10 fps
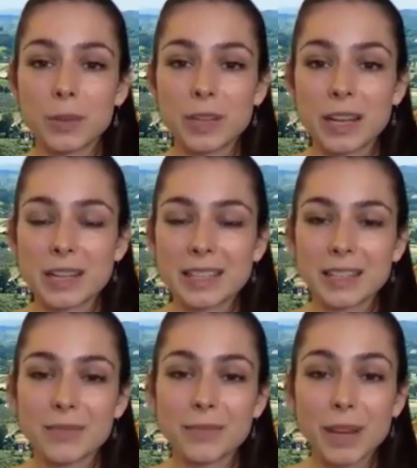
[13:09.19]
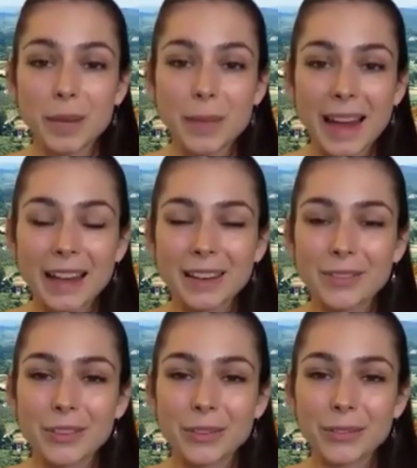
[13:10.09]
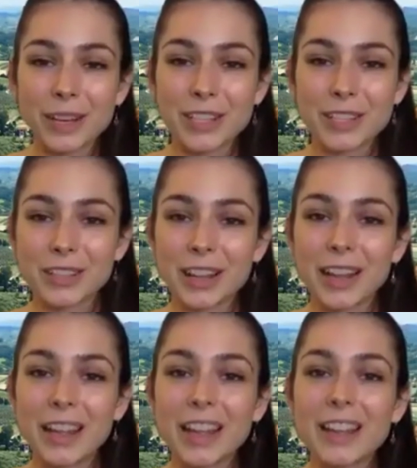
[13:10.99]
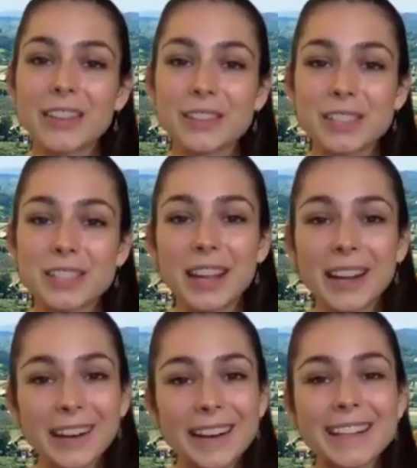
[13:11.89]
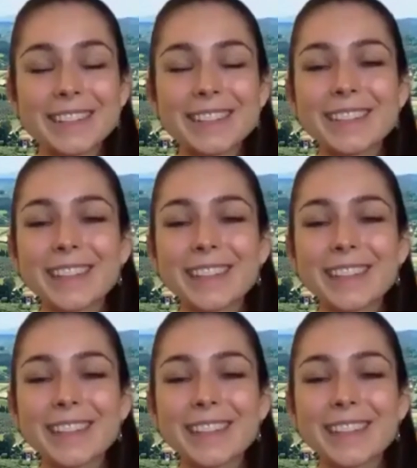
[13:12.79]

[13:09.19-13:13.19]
because at the very back of the restaurant there's a terrace